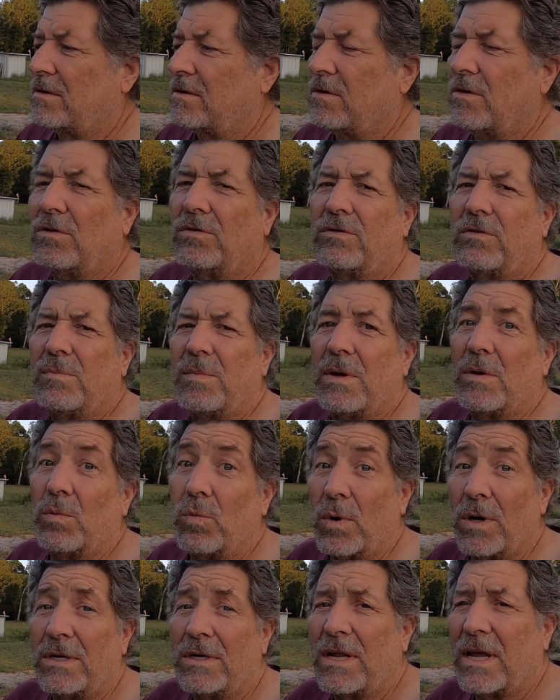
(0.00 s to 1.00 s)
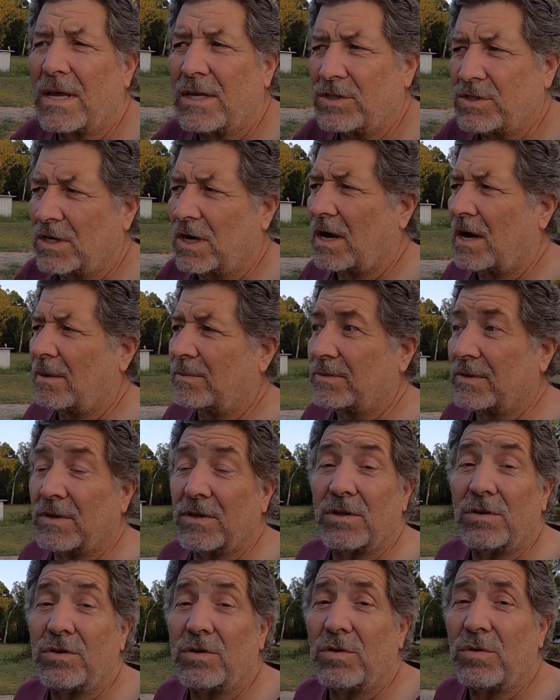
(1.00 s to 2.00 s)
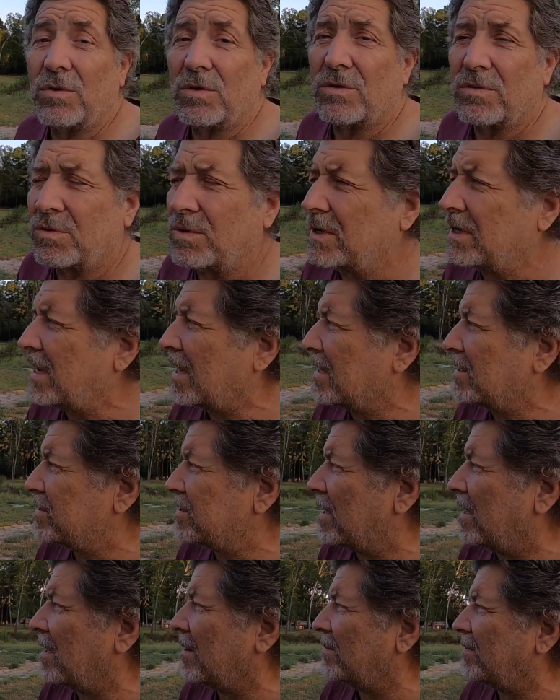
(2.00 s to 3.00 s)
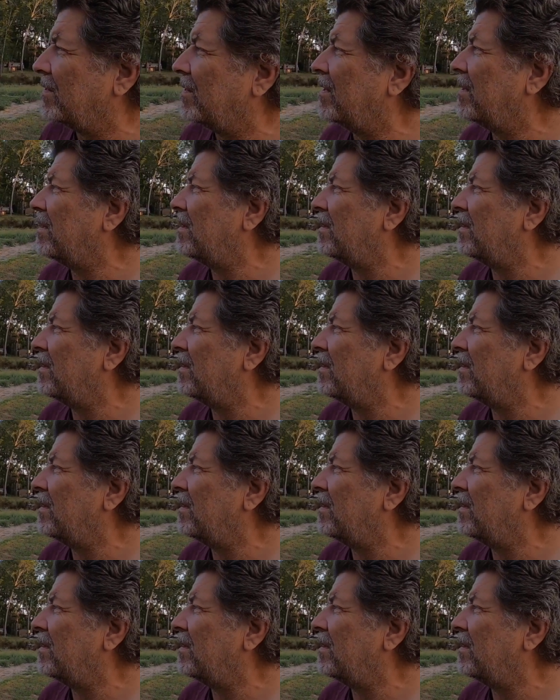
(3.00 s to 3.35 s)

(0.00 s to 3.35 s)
used to be one day jobs into two and three day jobs.